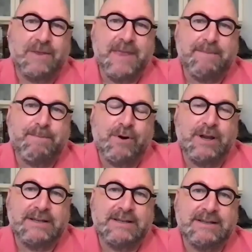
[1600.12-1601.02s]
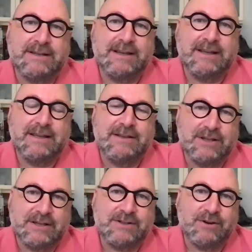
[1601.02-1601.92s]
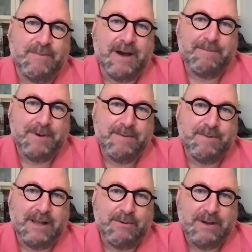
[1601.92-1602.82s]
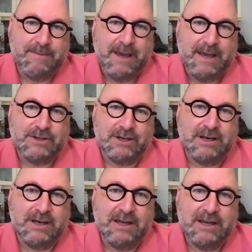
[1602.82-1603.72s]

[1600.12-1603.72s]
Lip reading: that point, just to remind people, I would imagine,